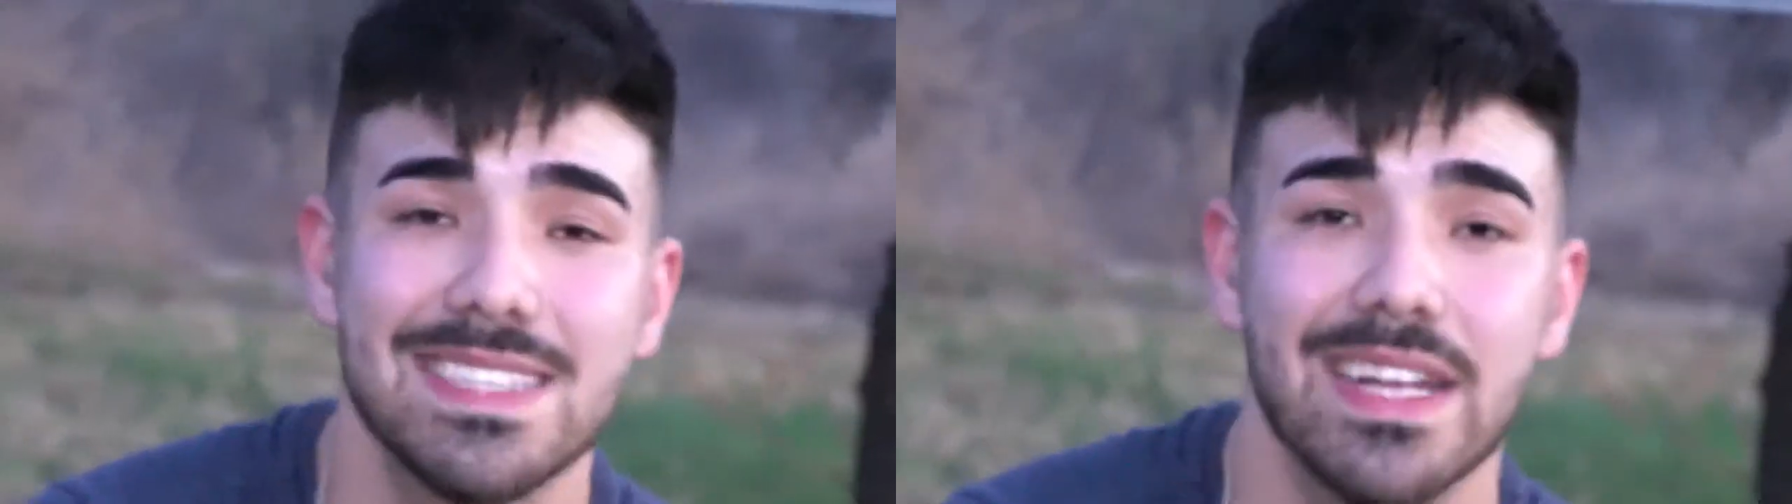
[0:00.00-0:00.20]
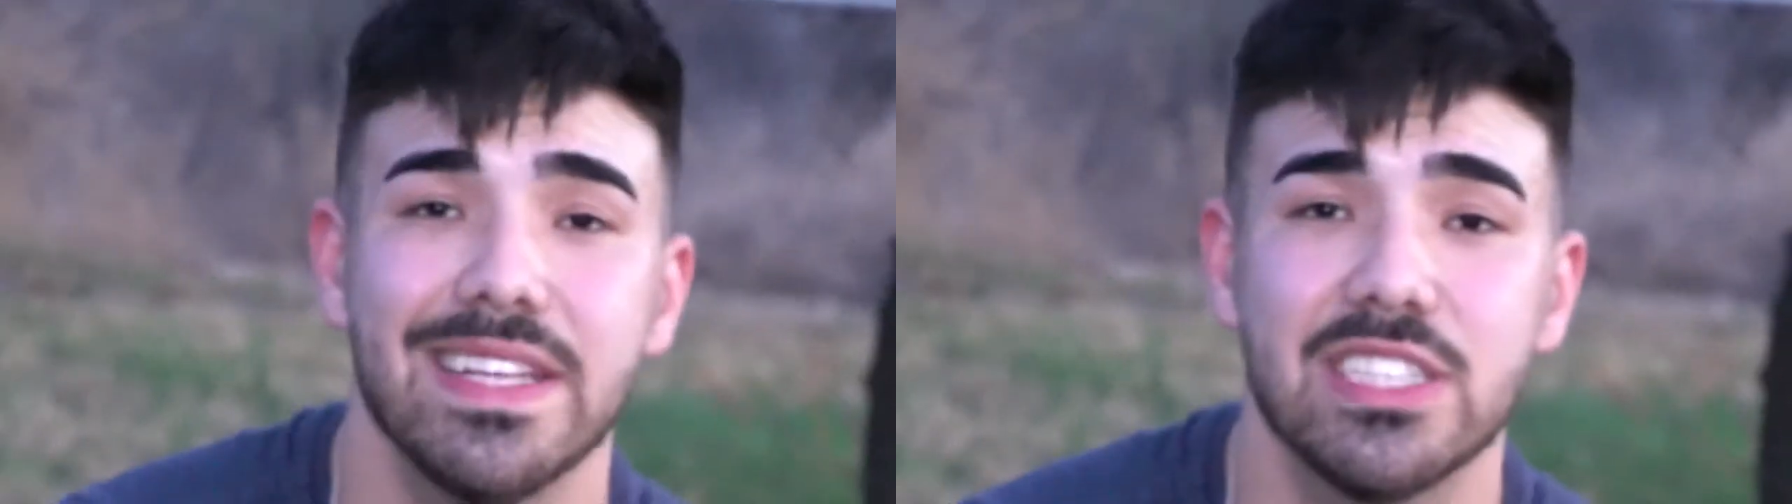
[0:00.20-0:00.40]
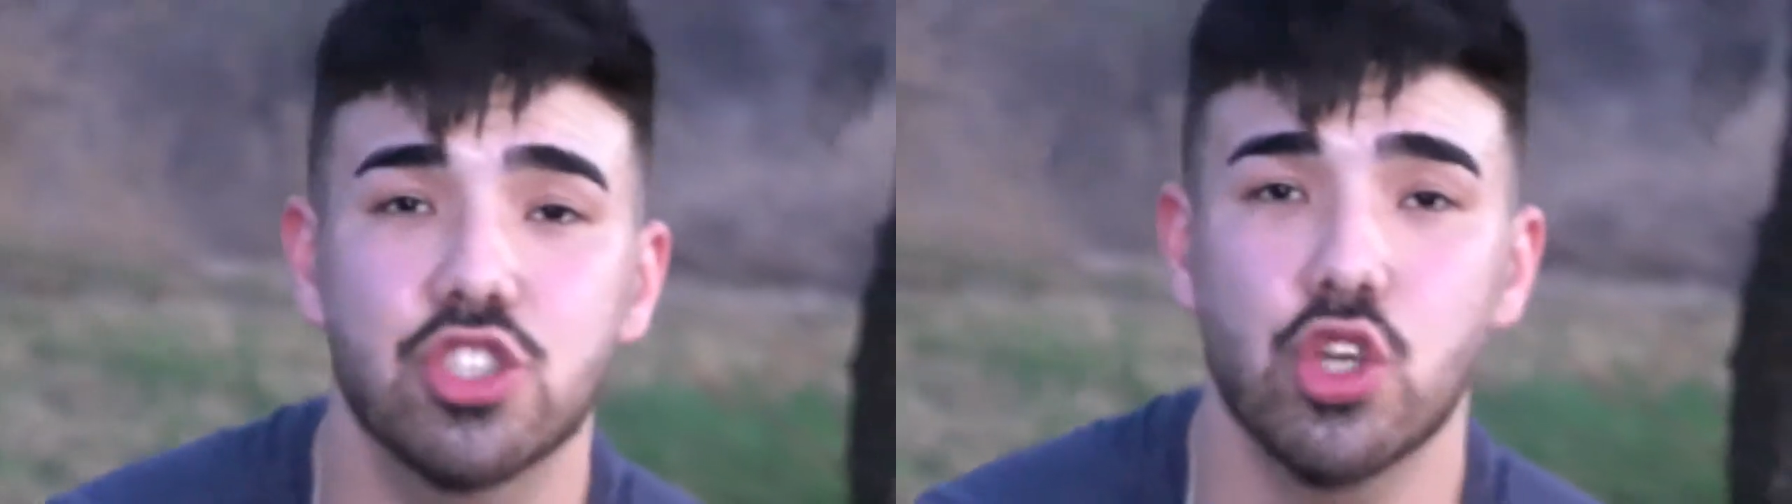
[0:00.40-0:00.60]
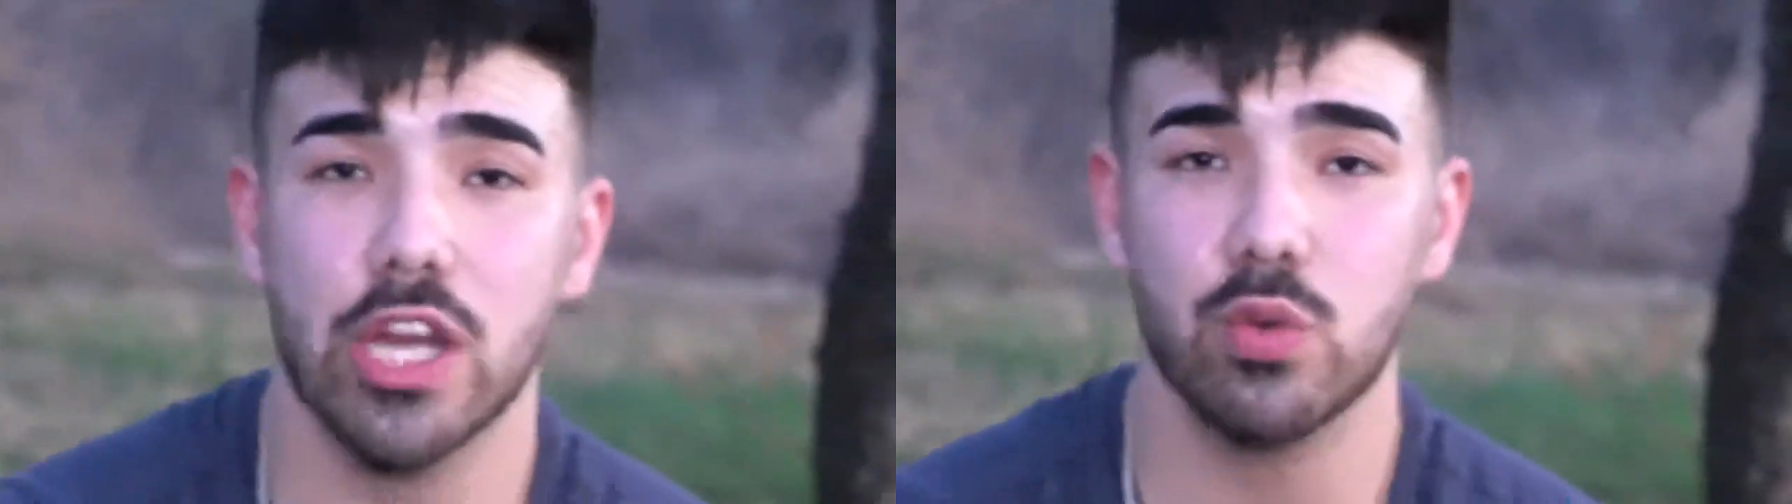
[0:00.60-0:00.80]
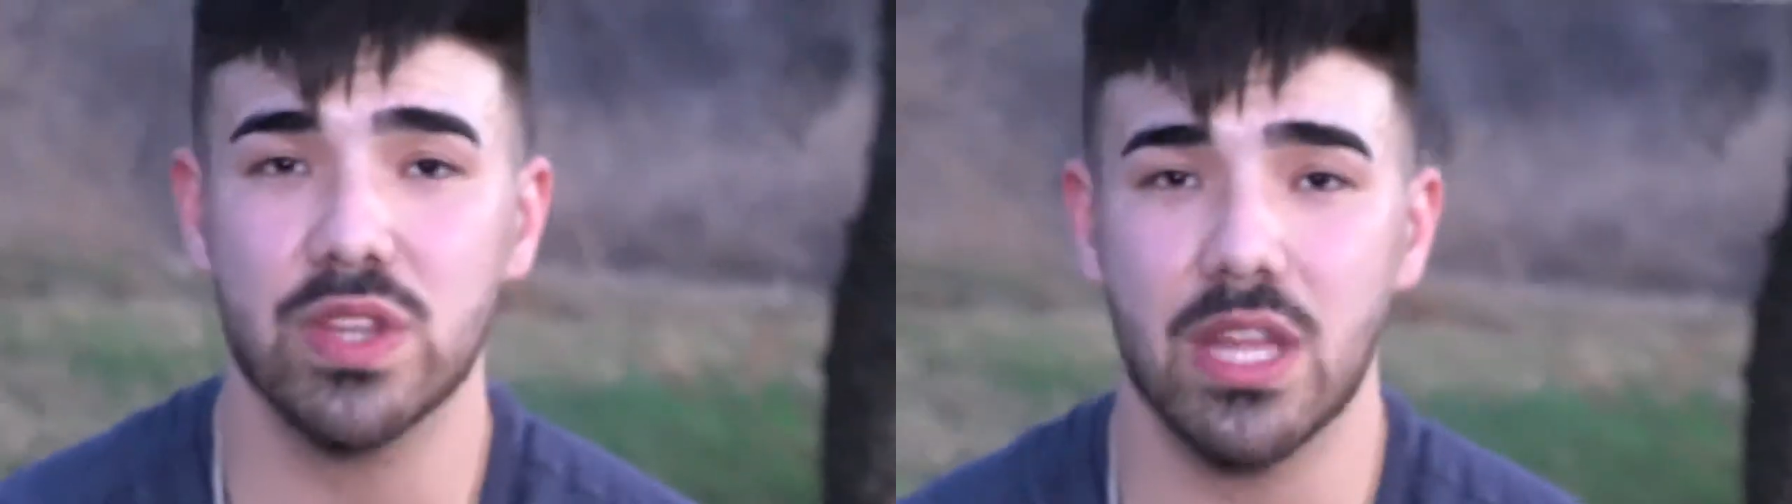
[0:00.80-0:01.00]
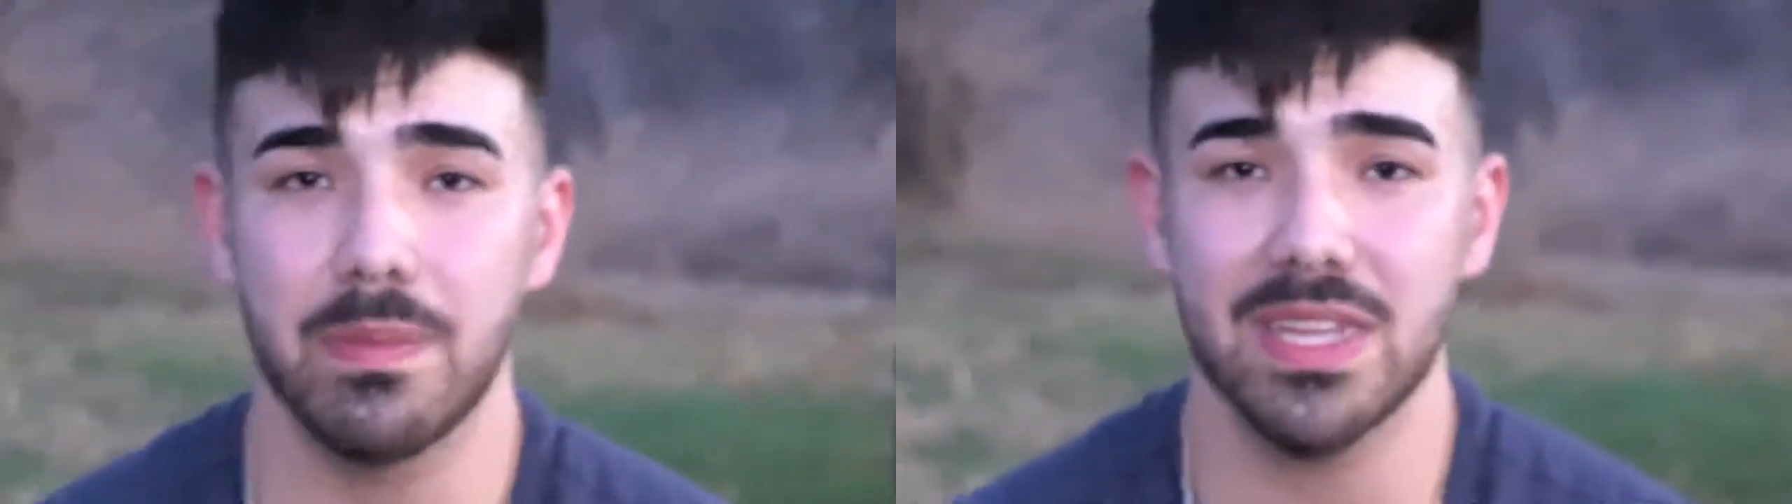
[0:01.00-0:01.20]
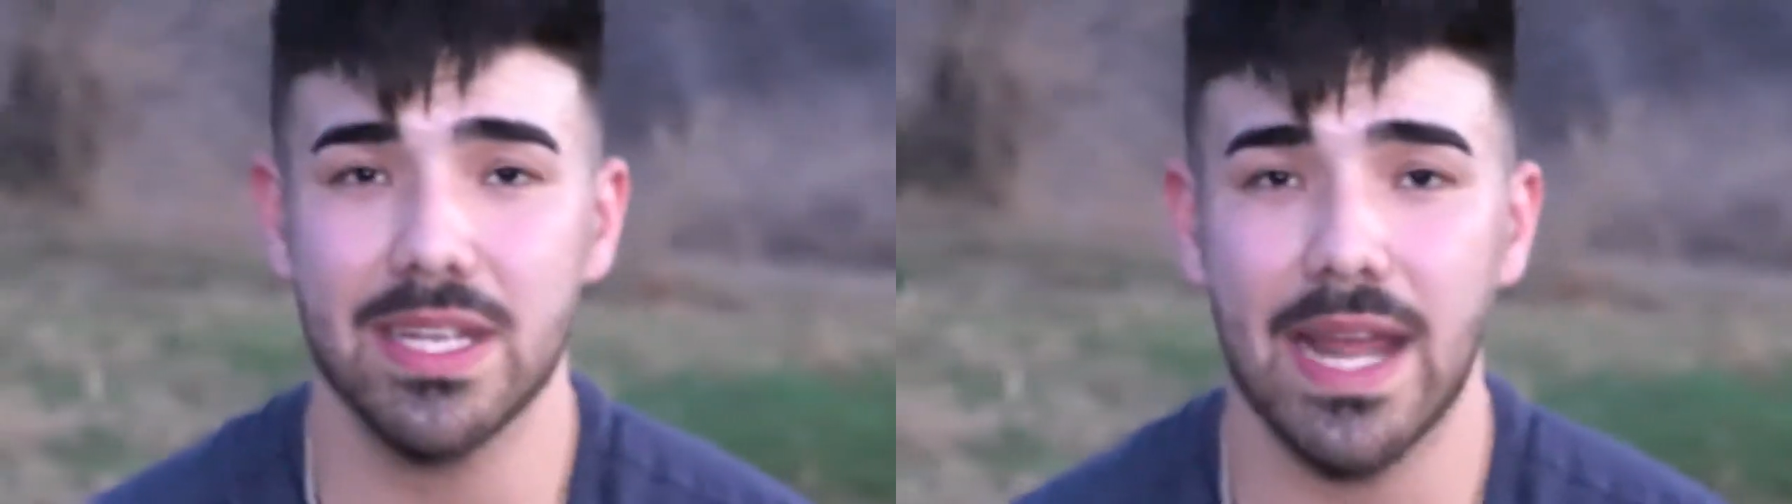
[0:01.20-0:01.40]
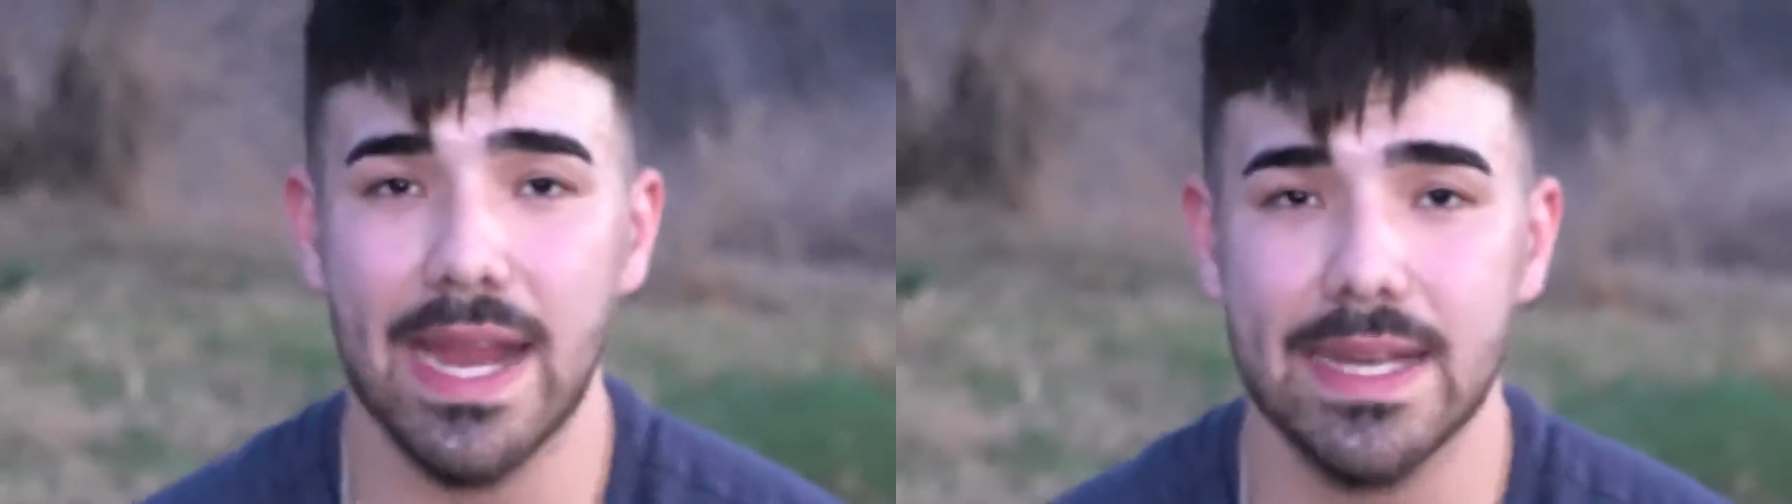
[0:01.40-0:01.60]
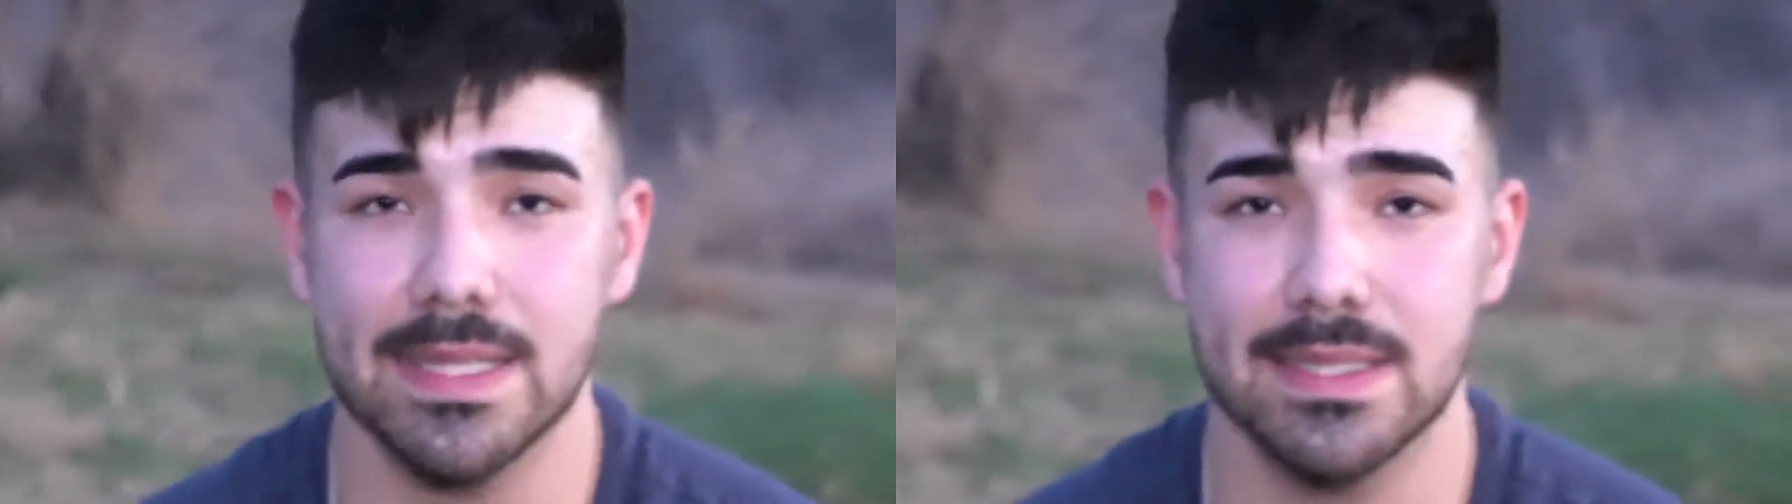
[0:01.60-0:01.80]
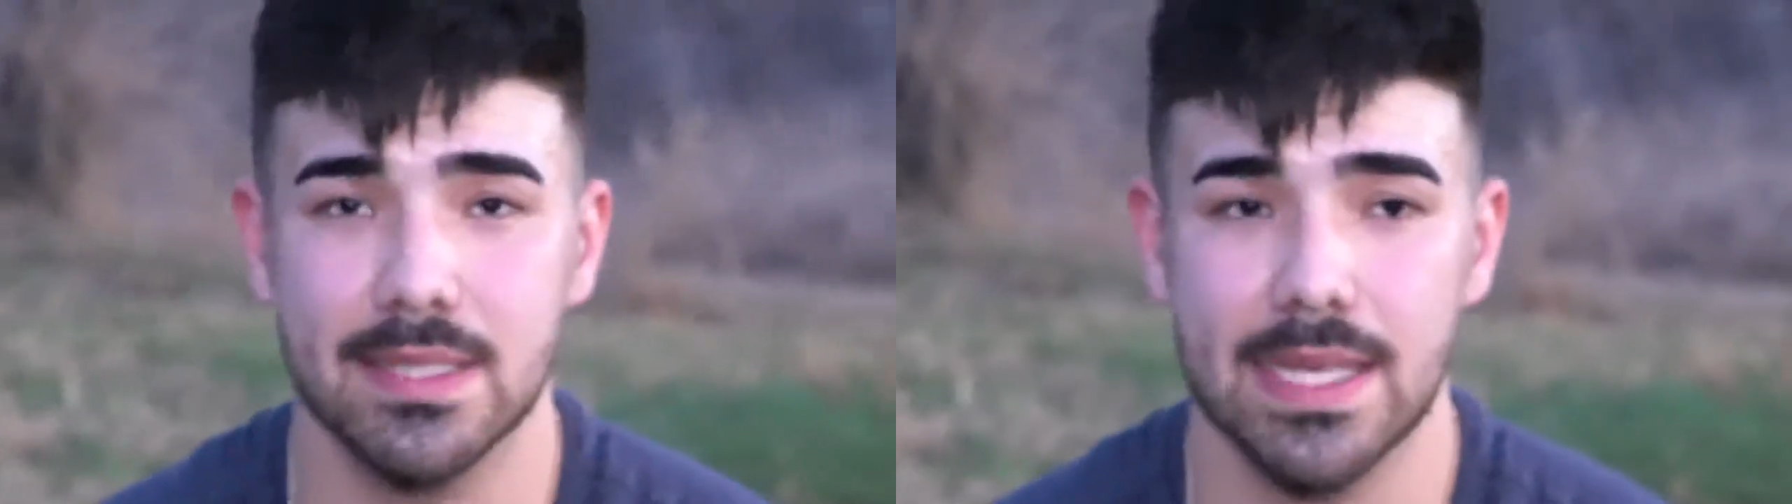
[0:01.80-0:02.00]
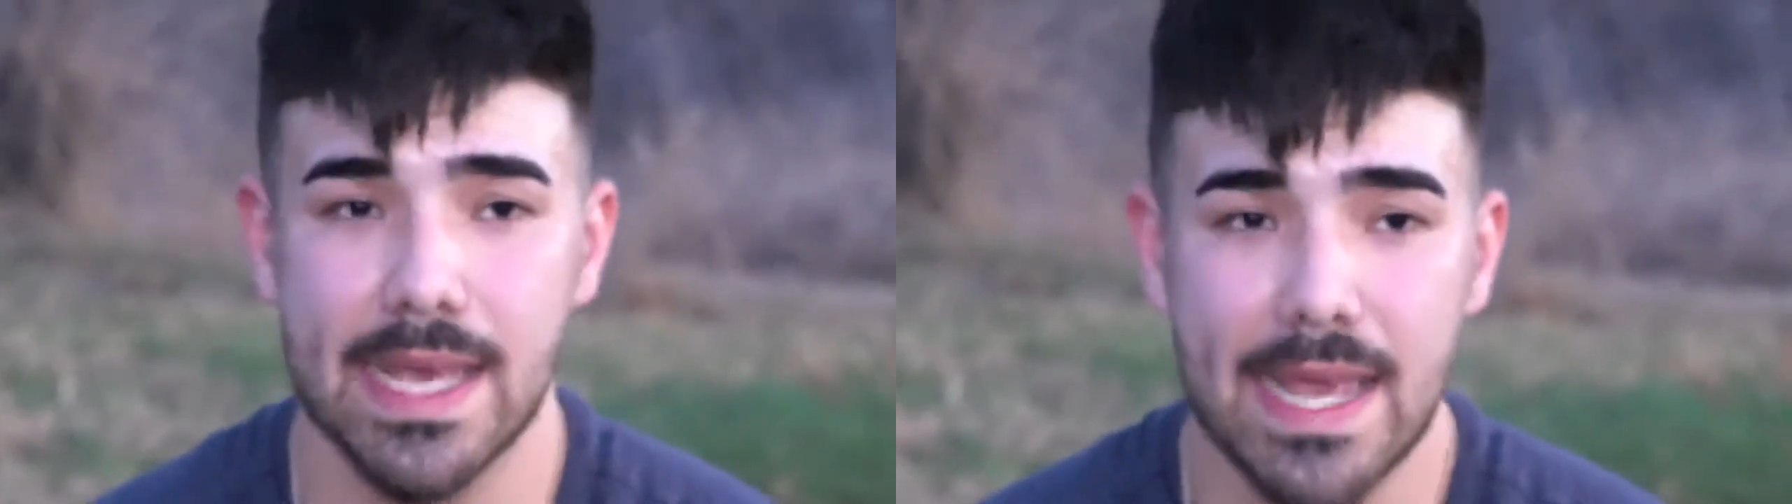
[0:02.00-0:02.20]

said he's trained with them in the 90s.